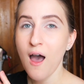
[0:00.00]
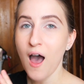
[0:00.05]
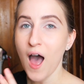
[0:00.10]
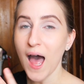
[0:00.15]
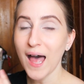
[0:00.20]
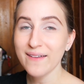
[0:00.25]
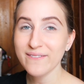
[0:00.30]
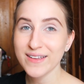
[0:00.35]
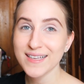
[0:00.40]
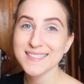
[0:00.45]

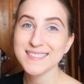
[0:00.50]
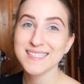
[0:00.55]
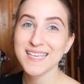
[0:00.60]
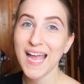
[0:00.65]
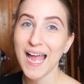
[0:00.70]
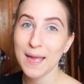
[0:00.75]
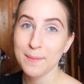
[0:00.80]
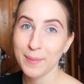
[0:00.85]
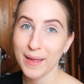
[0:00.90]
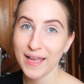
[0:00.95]

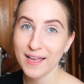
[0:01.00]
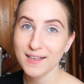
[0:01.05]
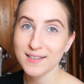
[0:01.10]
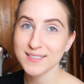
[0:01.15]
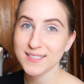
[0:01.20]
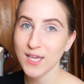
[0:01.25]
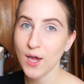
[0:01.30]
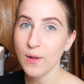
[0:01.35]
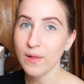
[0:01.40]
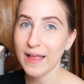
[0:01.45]
Obviously I'm
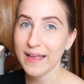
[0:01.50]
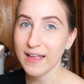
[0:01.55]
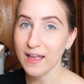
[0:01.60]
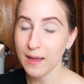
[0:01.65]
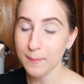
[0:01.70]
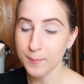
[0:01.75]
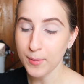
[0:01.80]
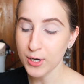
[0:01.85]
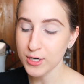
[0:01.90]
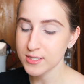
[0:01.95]
pale, so
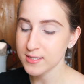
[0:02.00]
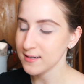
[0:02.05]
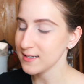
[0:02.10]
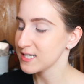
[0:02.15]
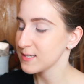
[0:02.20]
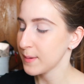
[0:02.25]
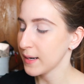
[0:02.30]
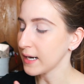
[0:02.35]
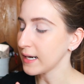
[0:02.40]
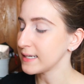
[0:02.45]
like personal
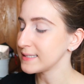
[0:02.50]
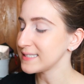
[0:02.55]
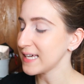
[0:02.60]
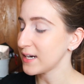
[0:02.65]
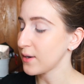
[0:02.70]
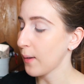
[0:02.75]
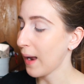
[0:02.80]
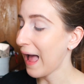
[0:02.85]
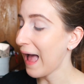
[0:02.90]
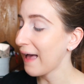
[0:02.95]
experience,
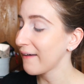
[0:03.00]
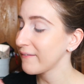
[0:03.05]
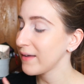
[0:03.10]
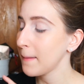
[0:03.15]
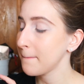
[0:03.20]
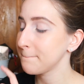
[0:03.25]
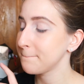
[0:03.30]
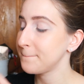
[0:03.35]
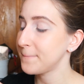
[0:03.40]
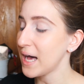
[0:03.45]
I don't have it,